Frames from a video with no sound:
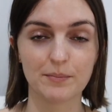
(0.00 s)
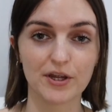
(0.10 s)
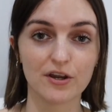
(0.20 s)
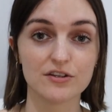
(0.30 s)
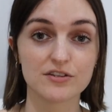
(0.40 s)

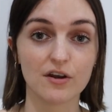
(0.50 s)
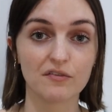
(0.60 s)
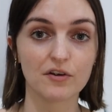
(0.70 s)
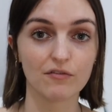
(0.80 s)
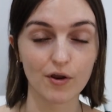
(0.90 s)
because
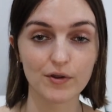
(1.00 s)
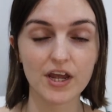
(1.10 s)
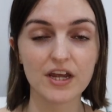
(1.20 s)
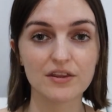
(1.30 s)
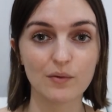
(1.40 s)
of
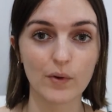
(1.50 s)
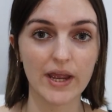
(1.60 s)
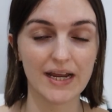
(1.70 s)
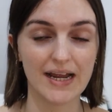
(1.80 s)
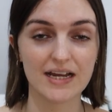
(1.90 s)
Corona, the
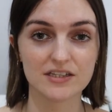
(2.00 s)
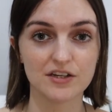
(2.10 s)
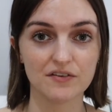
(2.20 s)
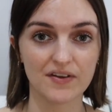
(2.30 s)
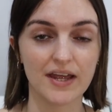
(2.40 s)
way I had to
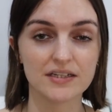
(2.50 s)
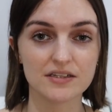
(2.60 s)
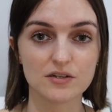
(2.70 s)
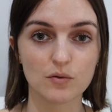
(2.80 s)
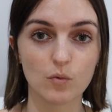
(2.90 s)

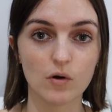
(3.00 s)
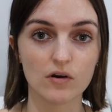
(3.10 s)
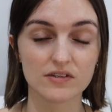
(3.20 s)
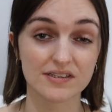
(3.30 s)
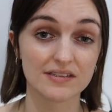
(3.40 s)
defend
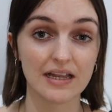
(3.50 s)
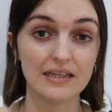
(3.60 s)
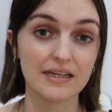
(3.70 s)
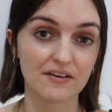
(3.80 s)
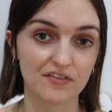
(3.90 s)
was
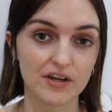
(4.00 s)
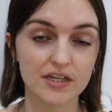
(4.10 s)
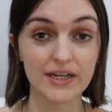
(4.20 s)
slightly different.